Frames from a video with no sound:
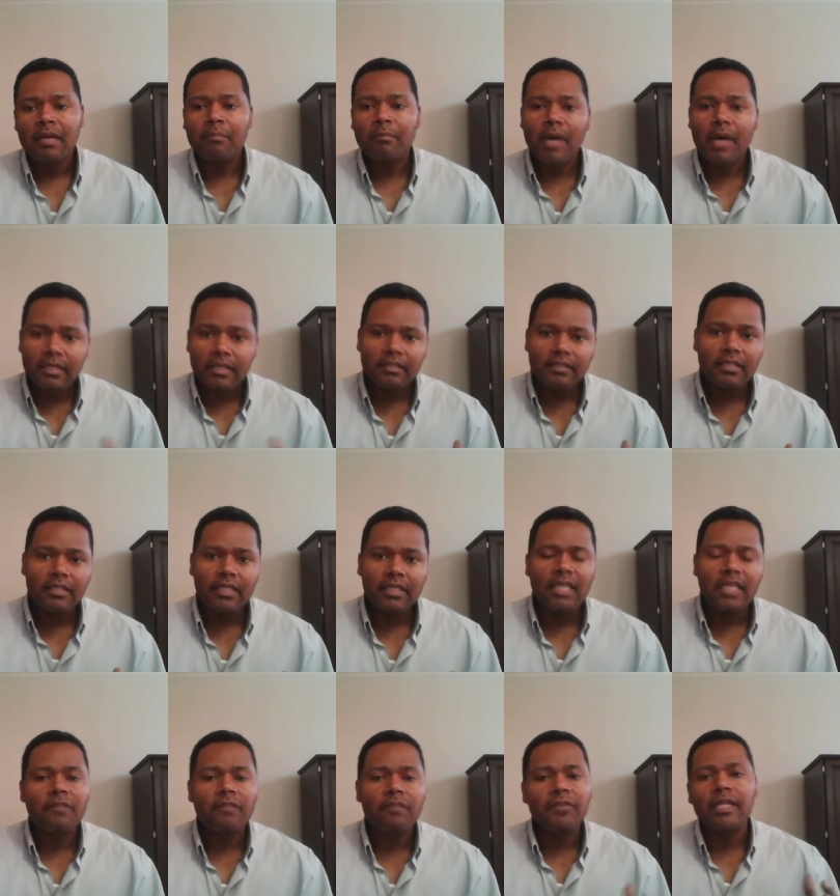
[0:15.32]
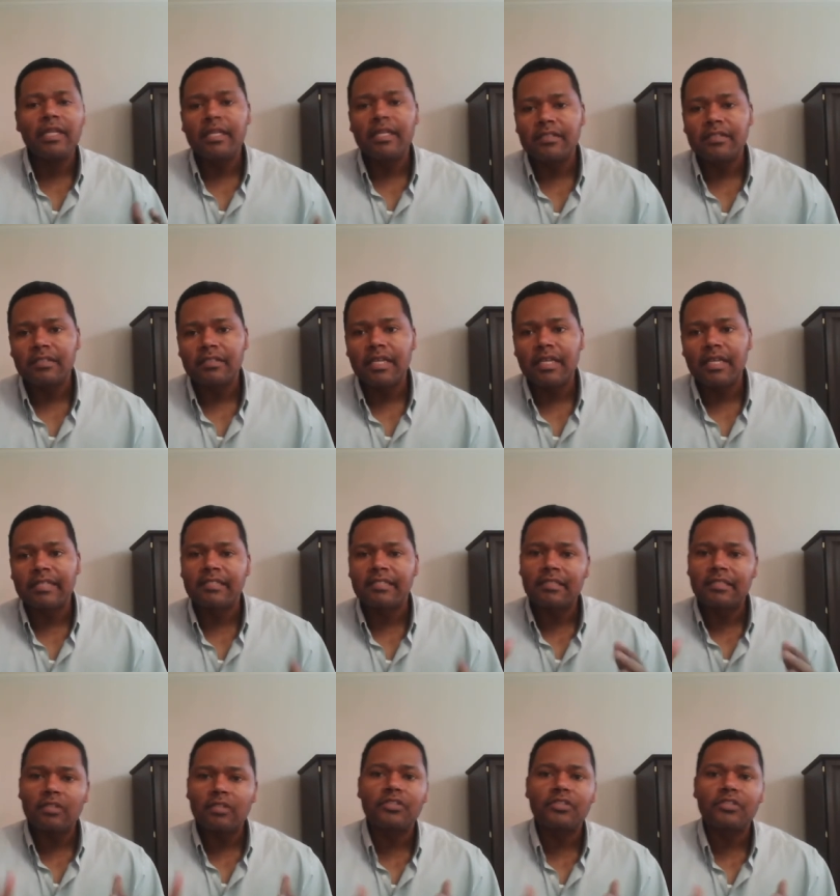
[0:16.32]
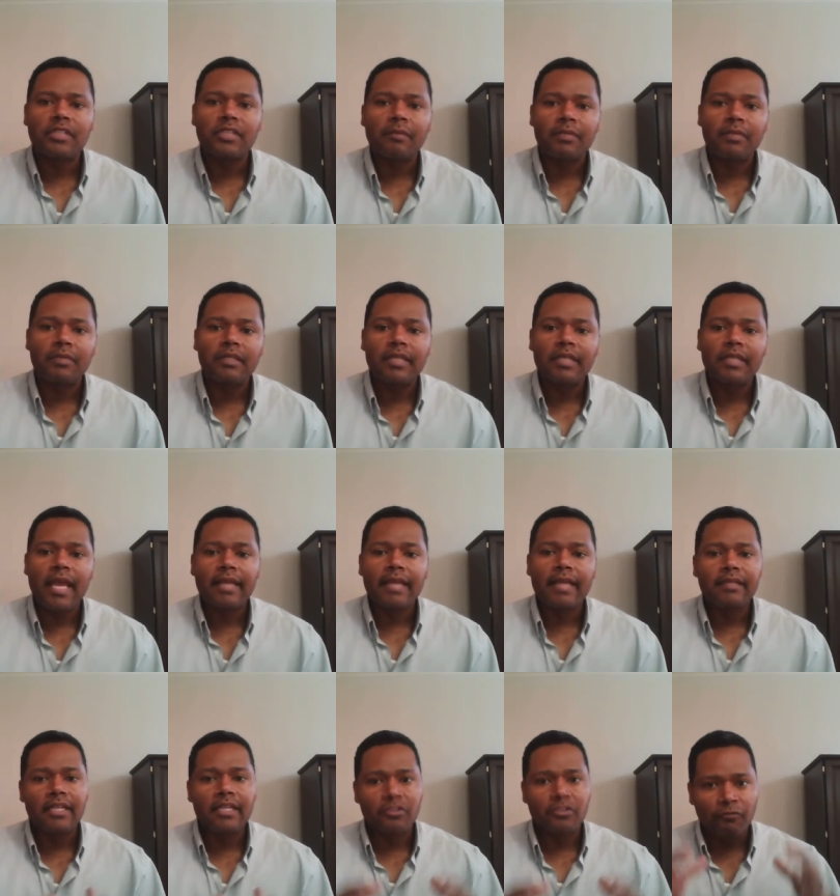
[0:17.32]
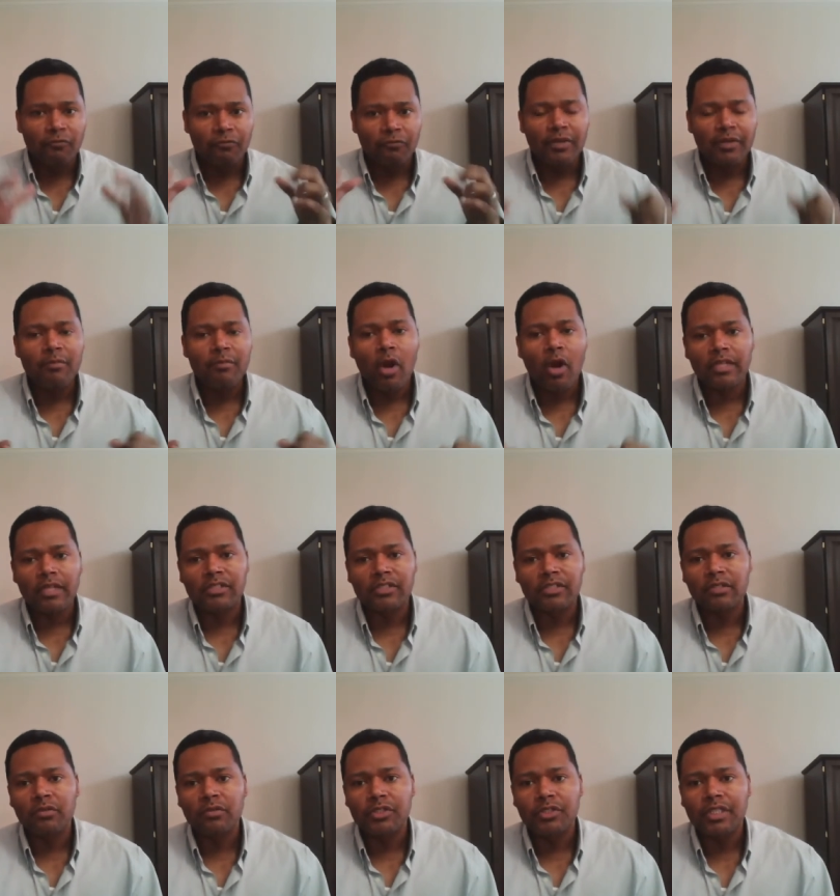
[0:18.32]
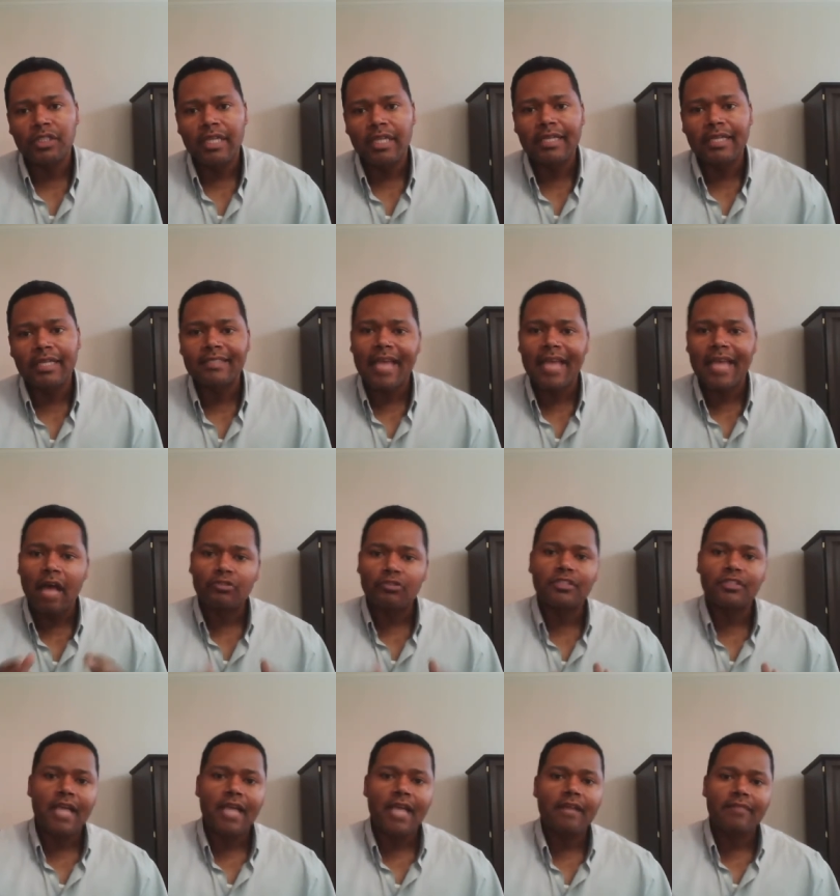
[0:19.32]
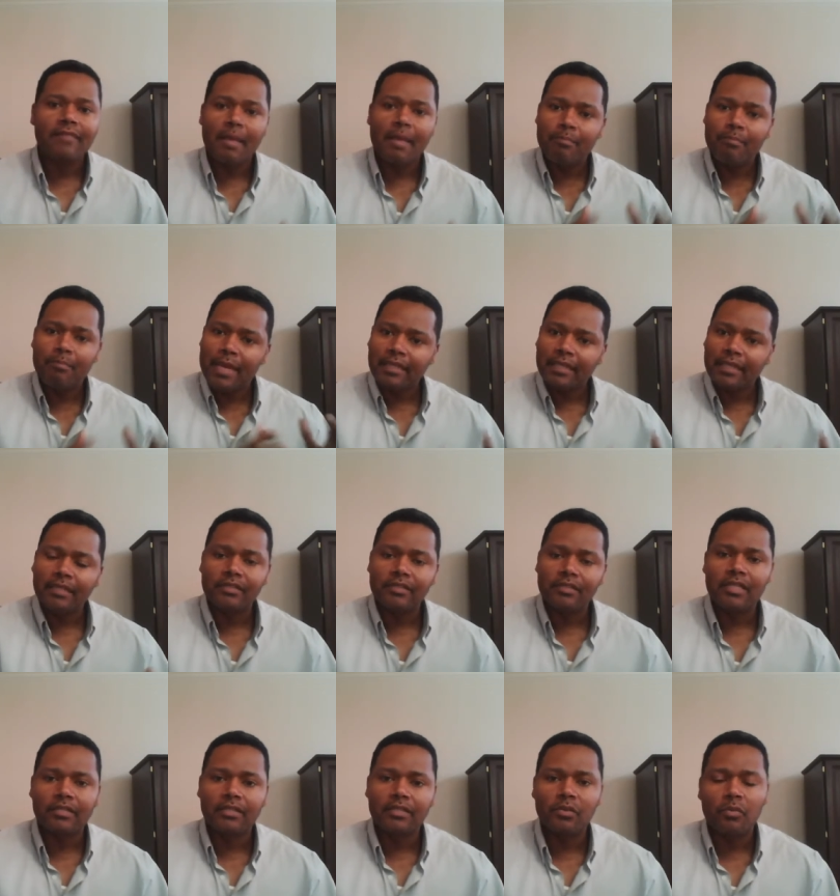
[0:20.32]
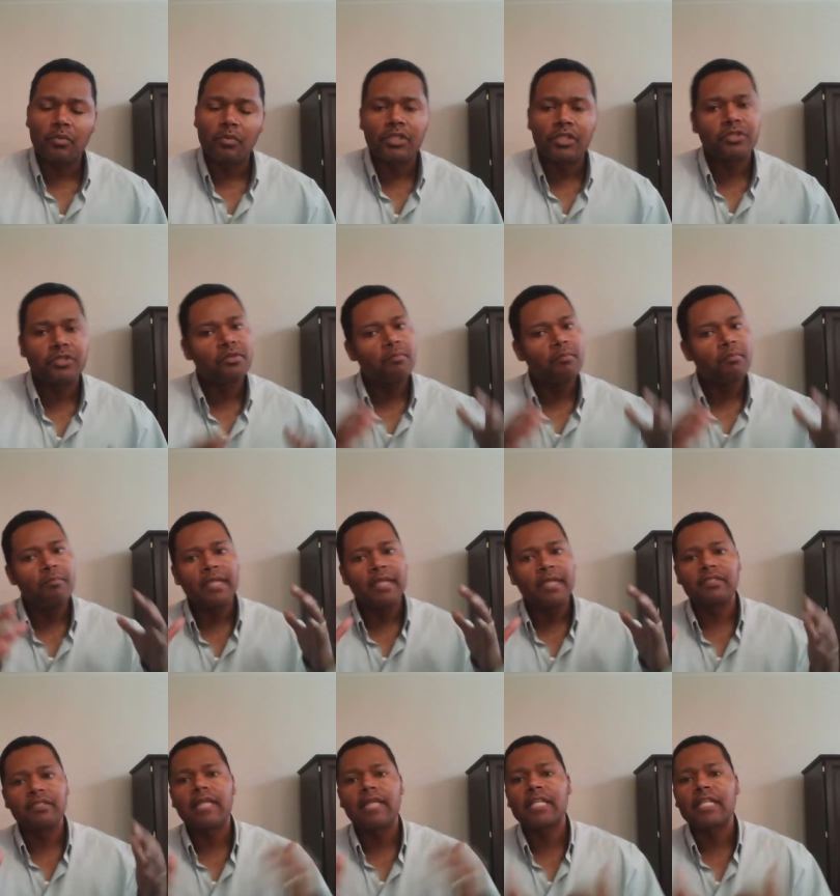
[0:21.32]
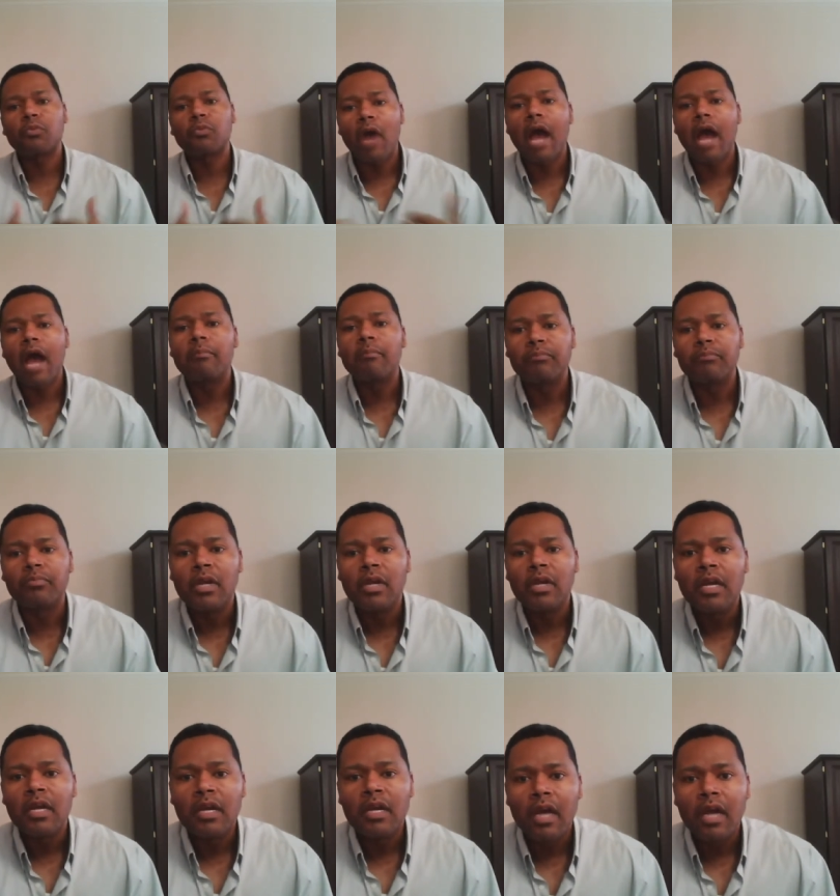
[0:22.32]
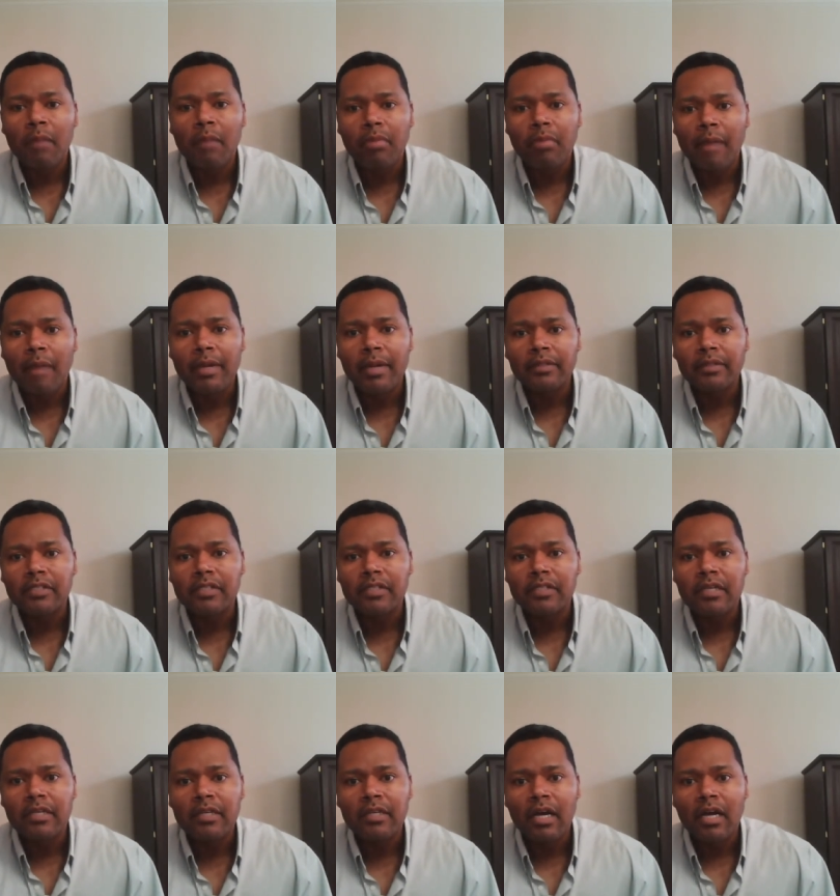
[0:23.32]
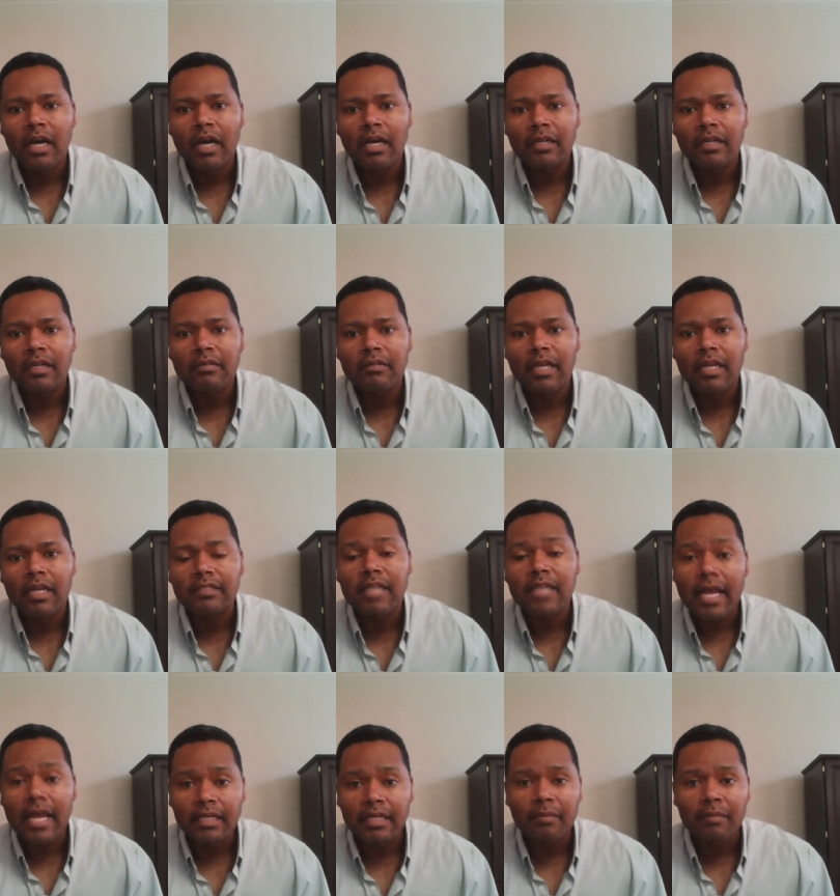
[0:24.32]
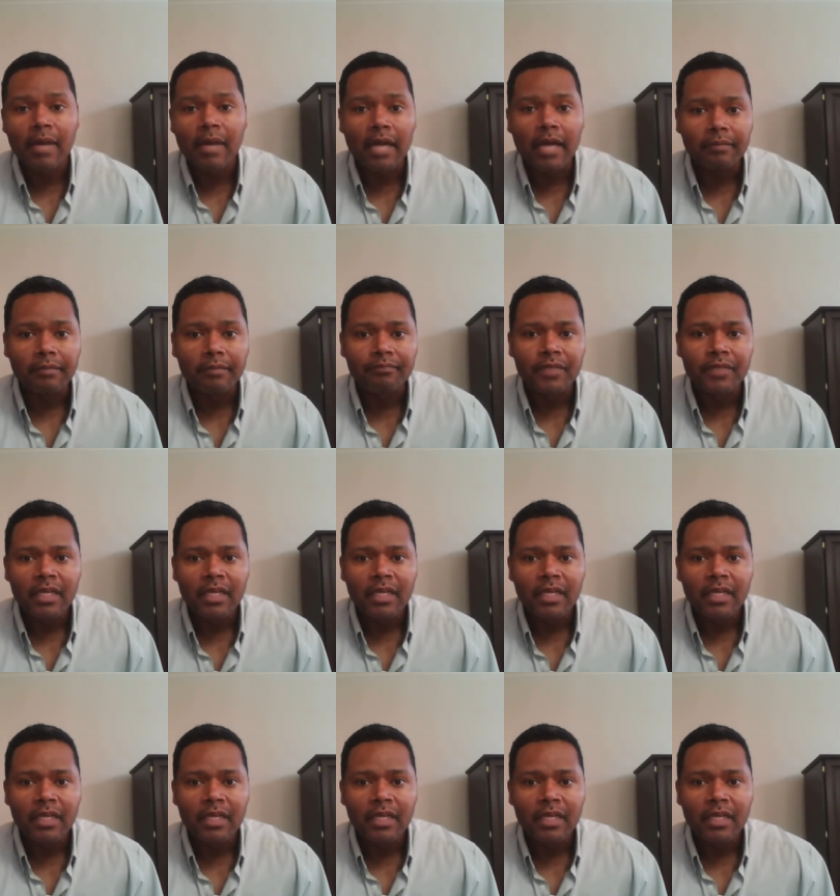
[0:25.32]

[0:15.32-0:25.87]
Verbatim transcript: But even if it is, it's still something that it's a free market solution and it's outside of that banking sector, which makes it, that's why I'm, I'm primarily uh, excited about it.